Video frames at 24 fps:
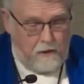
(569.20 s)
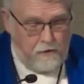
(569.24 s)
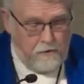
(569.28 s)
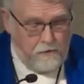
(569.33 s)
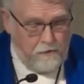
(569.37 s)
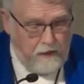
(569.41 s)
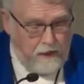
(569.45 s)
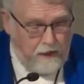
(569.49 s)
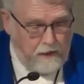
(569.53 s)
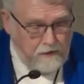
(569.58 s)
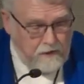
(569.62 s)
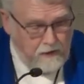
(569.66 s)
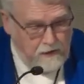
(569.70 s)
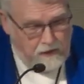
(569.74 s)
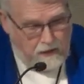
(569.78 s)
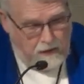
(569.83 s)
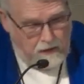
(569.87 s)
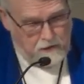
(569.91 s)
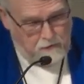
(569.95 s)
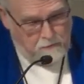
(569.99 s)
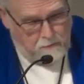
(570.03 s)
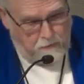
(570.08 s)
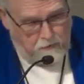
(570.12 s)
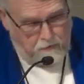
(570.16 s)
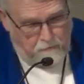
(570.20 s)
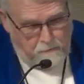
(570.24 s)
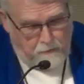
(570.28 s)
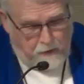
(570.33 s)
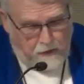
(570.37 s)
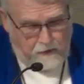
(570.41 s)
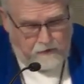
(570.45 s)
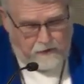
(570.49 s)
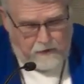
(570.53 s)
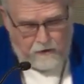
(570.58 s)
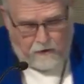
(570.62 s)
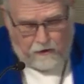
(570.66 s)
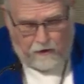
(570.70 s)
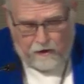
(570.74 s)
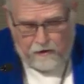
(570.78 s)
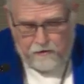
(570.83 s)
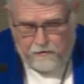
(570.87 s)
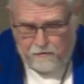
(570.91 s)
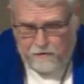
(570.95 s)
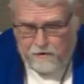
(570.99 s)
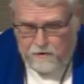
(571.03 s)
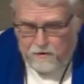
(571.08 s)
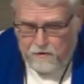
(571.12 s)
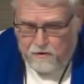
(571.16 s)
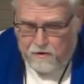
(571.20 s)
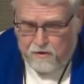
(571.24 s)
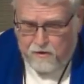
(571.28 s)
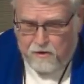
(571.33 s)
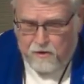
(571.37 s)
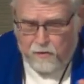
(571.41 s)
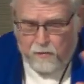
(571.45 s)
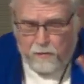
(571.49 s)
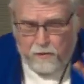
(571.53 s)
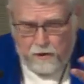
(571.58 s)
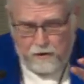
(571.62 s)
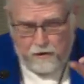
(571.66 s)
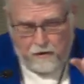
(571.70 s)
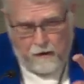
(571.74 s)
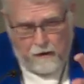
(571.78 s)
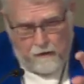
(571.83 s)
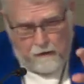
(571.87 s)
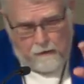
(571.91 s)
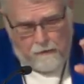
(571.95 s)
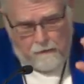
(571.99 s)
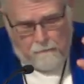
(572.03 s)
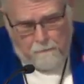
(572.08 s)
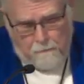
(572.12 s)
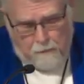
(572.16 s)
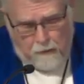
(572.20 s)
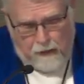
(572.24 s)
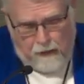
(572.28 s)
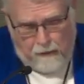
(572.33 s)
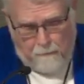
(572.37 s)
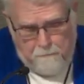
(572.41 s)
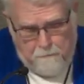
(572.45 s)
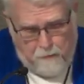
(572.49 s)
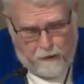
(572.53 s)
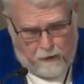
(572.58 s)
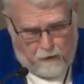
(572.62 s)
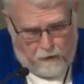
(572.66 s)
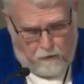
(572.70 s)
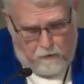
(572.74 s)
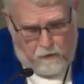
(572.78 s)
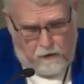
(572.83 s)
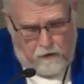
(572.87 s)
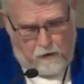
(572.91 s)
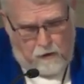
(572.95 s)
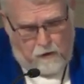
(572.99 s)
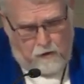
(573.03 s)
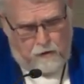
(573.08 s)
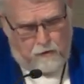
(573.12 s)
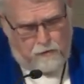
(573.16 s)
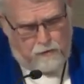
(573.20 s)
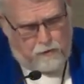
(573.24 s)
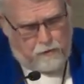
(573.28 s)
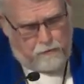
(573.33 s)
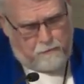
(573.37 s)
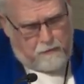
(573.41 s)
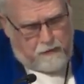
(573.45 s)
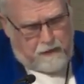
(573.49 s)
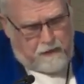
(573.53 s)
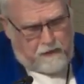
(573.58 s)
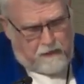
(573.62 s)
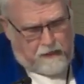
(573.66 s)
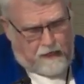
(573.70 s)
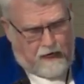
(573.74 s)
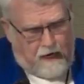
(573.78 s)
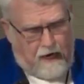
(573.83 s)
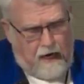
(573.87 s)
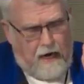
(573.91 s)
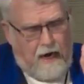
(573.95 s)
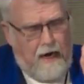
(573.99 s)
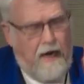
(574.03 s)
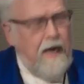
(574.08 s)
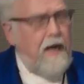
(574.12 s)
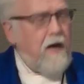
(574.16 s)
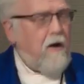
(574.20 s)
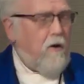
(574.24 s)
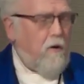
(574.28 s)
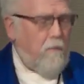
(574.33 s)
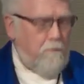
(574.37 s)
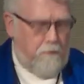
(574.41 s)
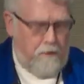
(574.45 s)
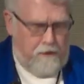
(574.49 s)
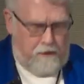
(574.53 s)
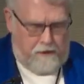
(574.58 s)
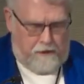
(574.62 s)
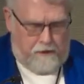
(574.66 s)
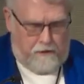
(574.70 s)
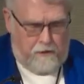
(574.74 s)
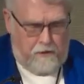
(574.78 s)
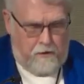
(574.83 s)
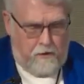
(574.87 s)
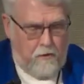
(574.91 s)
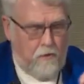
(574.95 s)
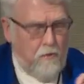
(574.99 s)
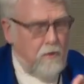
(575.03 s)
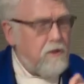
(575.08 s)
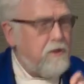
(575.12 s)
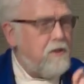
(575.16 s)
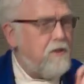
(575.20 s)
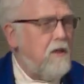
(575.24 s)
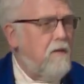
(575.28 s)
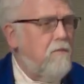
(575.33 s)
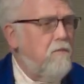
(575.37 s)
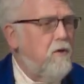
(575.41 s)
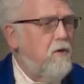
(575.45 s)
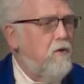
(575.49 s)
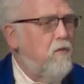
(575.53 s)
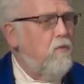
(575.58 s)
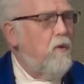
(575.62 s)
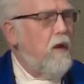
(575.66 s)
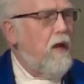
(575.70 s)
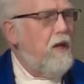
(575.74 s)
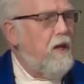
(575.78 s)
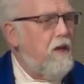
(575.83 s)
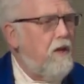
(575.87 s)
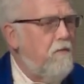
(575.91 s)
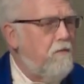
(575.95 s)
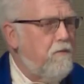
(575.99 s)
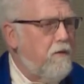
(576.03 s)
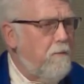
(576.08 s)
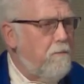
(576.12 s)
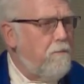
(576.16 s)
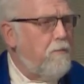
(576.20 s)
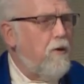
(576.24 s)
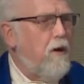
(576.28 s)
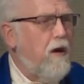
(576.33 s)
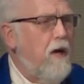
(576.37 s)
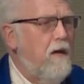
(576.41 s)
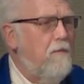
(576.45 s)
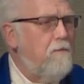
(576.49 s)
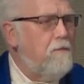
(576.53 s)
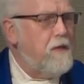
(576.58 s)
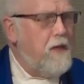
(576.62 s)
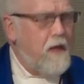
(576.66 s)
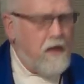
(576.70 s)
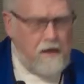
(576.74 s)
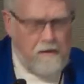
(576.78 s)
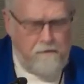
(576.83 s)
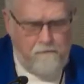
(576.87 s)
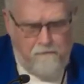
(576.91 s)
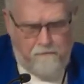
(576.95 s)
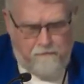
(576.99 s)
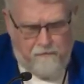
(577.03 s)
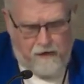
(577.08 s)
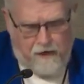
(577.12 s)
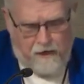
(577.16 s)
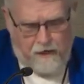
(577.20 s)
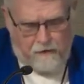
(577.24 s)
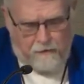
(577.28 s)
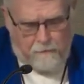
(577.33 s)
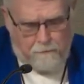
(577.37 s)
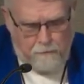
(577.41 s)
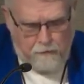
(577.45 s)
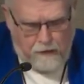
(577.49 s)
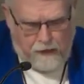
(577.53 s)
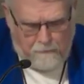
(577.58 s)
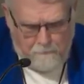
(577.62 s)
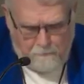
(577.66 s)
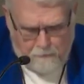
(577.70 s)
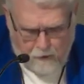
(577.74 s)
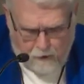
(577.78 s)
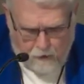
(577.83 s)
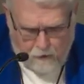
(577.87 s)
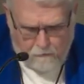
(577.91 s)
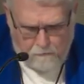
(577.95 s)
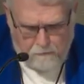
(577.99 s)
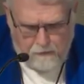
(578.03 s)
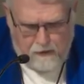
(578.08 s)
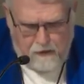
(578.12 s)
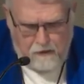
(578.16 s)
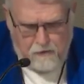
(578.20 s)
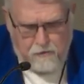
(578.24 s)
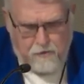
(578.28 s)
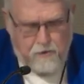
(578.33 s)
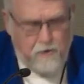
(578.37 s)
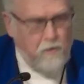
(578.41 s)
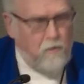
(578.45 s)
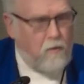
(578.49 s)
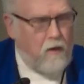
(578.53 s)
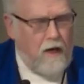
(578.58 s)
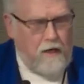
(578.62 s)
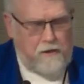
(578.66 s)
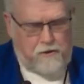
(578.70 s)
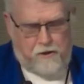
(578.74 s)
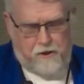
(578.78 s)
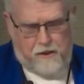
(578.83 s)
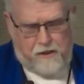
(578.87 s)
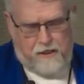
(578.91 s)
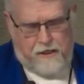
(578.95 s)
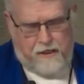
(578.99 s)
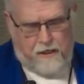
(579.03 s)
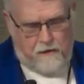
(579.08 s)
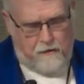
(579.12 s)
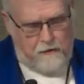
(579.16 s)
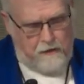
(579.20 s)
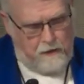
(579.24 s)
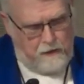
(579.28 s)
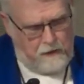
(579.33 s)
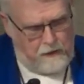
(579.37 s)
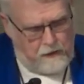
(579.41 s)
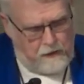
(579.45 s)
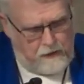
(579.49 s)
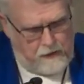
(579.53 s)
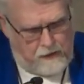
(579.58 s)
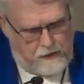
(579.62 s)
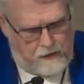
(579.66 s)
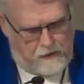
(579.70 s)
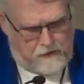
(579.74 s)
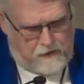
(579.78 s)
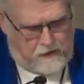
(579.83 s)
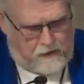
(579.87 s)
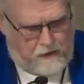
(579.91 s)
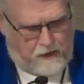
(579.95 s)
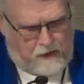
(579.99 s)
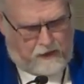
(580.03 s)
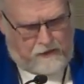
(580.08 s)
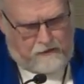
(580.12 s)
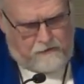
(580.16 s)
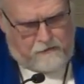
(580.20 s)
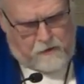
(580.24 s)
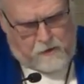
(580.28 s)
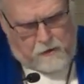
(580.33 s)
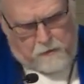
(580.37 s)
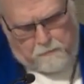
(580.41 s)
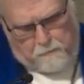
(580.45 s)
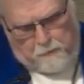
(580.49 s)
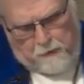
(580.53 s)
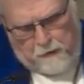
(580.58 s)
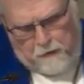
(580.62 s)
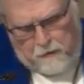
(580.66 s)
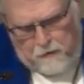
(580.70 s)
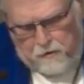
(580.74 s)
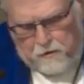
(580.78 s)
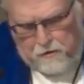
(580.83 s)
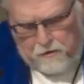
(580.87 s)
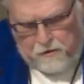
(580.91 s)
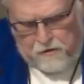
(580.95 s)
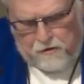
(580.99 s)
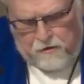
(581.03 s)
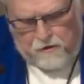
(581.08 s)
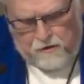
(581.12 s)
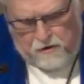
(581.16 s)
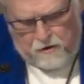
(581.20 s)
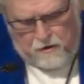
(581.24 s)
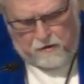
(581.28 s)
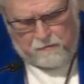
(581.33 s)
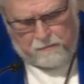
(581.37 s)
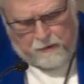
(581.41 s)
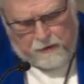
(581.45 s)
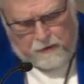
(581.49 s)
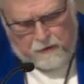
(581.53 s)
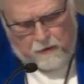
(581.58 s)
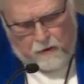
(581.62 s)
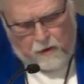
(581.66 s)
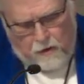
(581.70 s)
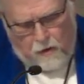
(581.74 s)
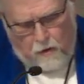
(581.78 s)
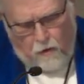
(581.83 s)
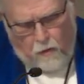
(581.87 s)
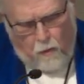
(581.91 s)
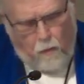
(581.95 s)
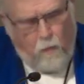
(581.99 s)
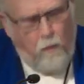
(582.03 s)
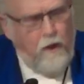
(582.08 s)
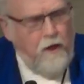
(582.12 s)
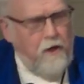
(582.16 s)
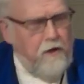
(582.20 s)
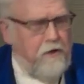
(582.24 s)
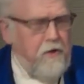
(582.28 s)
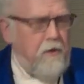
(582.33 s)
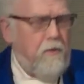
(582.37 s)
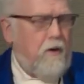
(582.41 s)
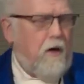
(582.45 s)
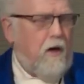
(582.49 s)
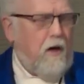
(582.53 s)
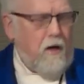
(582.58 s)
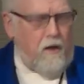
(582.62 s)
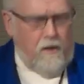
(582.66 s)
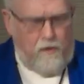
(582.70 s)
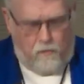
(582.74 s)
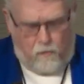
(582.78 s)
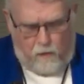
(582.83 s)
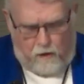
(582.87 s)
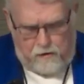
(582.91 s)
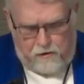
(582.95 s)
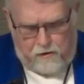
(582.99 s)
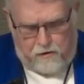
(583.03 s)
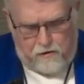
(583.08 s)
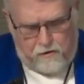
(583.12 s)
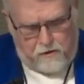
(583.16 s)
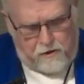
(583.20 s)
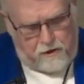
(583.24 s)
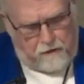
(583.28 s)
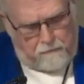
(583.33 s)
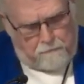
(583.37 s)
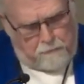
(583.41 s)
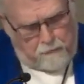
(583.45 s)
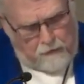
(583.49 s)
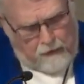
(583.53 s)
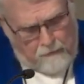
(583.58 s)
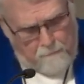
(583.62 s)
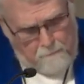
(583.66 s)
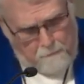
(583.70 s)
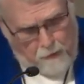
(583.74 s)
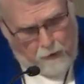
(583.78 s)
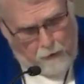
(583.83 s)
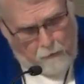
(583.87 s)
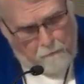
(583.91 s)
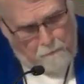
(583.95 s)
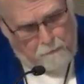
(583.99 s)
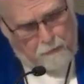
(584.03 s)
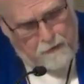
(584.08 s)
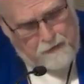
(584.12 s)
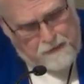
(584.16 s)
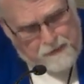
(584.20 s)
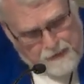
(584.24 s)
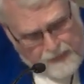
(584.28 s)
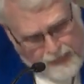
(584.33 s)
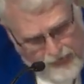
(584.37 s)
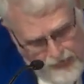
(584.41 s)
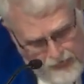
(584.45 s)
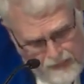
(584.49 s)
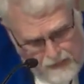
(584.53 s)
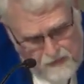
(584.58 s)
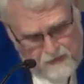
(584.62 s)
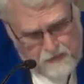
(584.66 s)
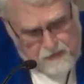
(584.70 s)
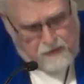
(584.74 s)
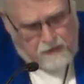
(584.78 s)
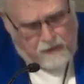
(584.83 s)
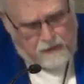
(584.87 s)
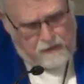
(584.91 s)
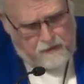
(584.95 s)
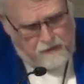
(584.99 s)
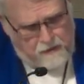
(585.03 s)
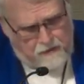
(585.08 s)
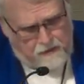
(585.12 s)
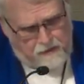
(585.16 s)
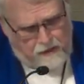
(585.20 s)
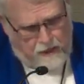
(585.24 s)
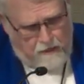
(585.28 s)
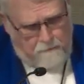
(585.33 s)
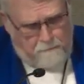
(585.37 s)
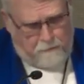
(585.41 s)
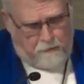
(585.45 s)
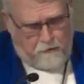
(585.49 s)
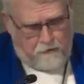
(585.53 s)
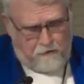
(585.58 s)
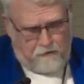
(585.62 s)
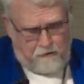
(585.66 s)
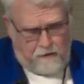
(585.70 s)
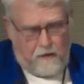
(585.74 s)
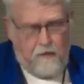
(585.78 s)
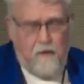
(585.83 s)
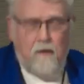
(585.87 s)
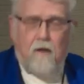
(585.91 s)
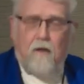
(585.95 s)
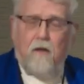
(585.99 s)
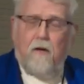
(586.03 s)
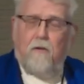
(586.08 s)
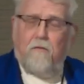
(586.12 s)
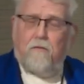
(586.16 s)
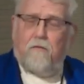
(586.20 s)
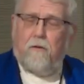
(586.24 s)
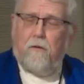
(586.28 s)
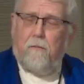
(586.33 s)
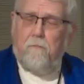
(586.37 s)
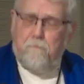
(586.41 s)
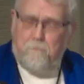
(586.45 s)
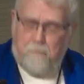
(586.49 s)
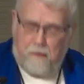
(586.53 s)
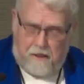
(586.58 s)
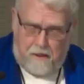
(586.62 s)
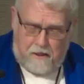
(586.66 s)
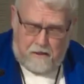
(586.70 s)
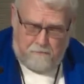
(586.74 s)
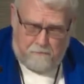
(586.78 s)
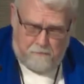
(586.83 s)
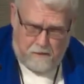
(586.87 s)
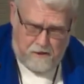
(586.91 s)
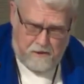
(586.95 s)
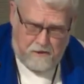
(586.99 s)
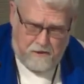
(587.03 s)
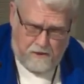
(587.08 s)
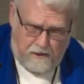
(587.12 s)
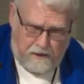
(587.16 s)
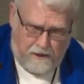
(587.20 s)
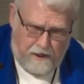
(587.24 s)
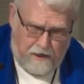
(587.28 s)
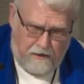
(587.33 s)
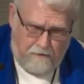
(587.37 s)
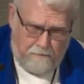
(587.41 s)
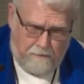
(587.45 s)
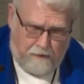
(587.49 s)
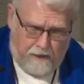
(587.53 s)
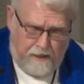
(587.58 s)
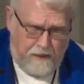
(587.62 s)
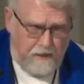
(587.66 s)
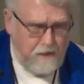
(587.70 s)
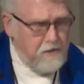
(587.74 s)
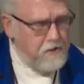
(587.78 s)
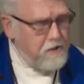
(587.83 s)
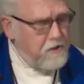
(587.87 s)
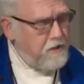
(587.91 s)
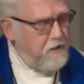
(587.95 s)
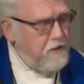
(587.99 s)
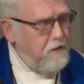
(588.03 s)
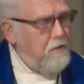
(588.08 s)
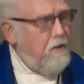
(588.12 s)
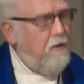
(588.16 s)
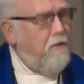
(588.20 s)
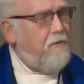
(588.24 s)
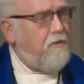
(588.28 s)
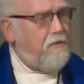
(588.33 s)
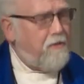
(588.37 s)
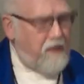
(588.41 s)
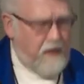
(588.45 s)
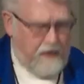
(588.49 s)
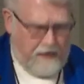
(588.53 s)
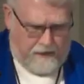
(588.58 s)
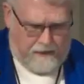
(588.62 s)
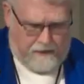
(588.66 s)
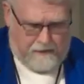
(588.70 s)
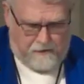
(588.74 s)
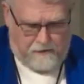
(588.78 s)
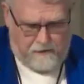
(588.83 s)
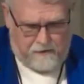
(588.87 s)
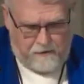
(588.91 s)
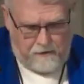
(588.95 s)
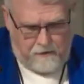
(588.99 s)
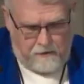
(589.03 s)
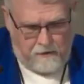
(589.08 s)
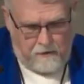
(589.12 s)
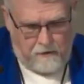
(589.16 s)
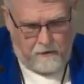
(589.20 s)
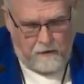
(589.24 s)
Throughout the Gospel of Mark, the author uses the word blepo to mean eye opening or someone ready for primetime faith. Blepo means you're watching out. It is a kind of spiritual discernment where you are and what you see. Blepo protects a disciple from being misled by external things.